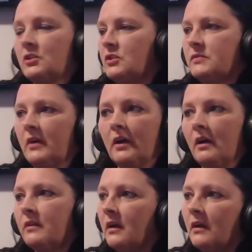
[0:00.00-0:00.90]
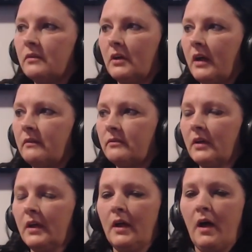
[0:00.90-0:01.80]
She was very healthy all of her life.
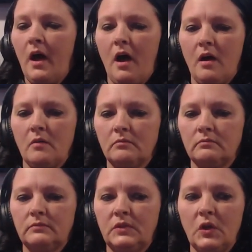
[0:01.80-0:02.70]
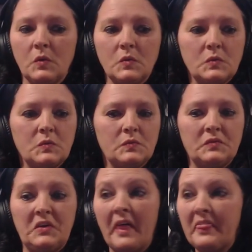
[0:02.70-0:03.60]
Um, no,
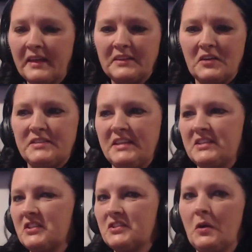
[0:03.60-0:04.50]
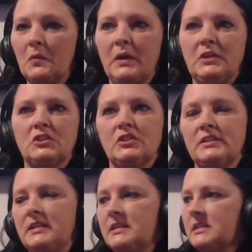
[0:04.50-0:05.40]
nothing. No seizures. No major
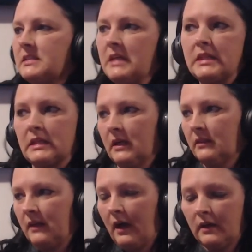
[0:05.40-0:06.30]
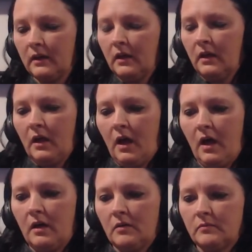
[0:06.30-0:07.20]
diseases. Nothing like that.
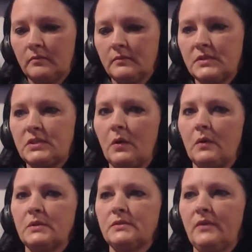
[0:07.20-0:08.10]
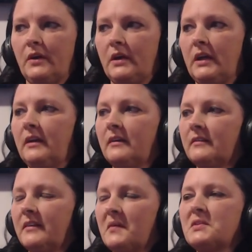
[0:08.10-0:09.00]
Um, so it was very.
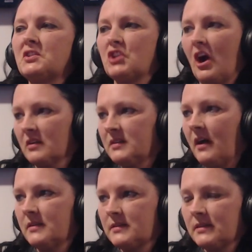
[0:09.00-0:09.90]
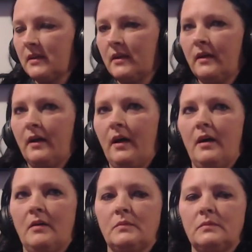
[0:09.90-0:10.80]
It shock to us.
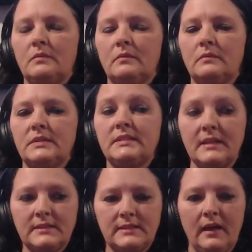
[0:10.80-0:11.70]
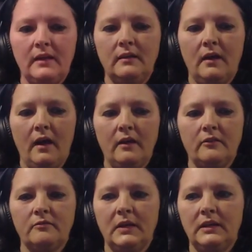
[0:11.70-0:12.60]
Um, since then,
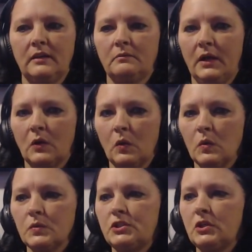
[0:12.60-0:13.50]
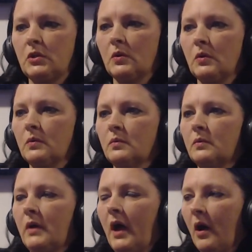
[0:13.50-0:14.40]
I've made it my goal to
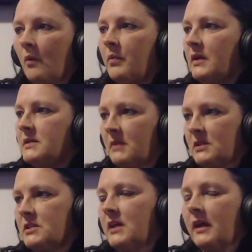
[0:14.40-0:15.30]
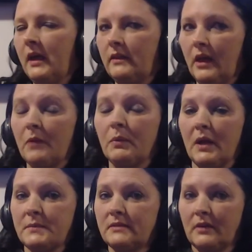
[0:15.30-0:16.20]
help as much as I can the
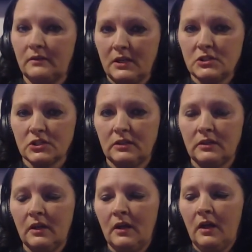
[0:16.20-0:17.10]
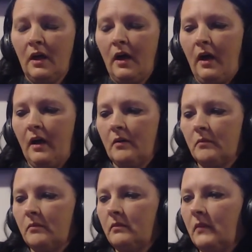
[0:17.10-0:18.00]
Epilepsy Foundation.
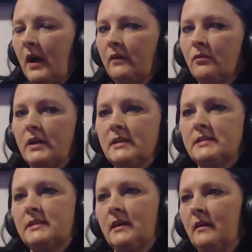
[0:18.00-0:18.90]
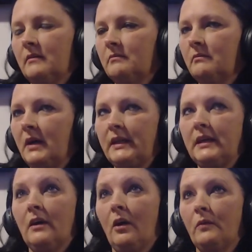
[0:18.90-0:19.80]
Um, I've raised
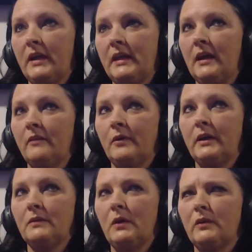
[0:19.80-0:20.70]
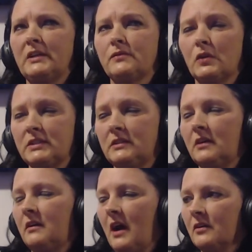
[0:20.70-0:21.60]
money already. I've re- we raised fourteen
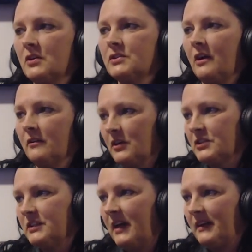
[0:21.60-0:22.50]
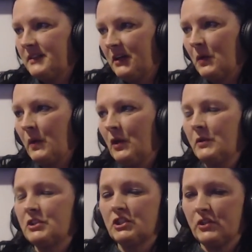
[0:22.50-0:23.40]
hundred dollars our first night at Dairy Queen on
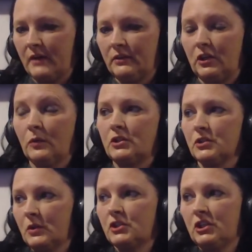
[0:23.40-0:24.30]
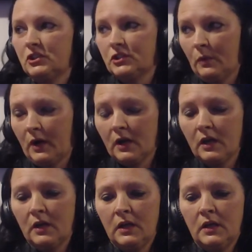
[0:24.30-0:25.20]
Winchester Avenue, which is where she used to work.
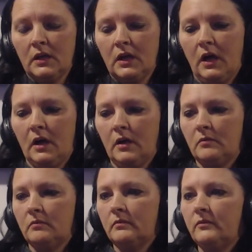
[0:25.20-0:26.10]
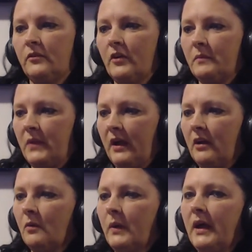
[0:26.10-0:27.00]
Um, from
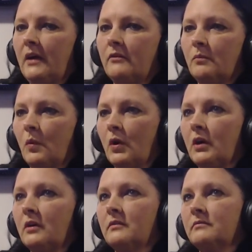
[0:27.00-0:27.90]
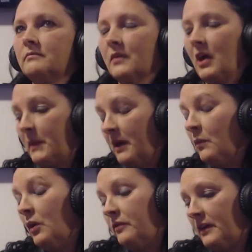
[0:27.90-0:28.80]
there, we have more coming up,
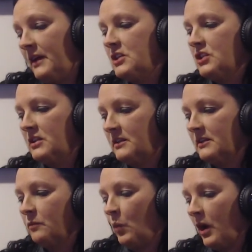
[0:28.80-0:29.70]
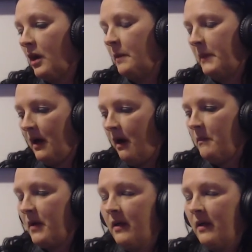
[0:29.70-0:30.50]
more foundation work coming up